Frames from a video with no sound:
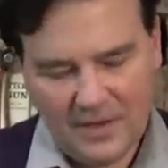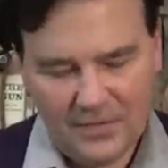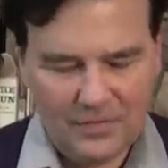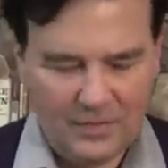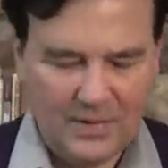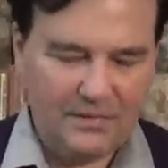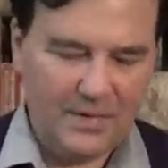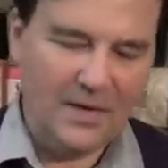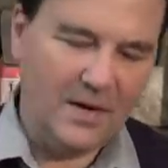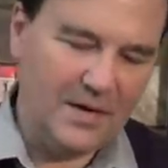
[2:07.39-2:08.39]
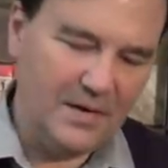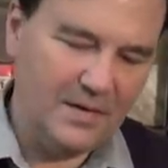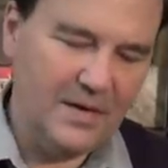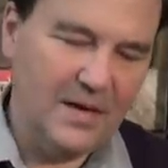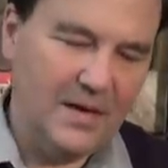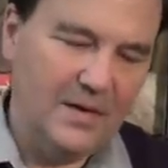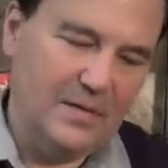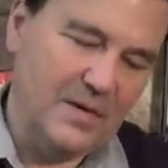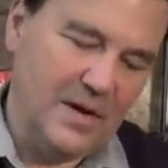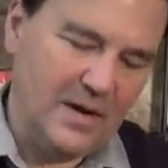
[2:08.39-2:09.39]
So what have we got here?
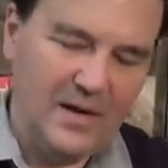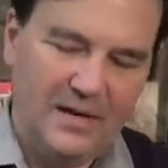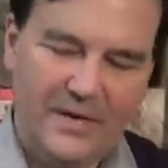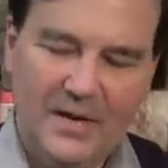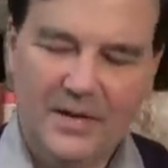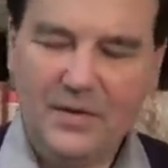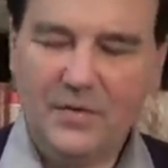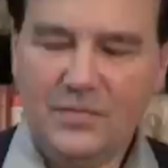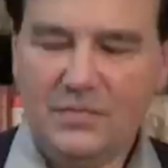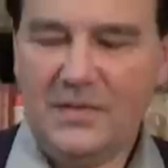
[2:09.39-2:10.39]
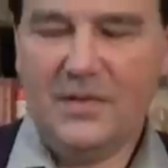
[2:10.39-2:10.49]
We've got kind of an unusual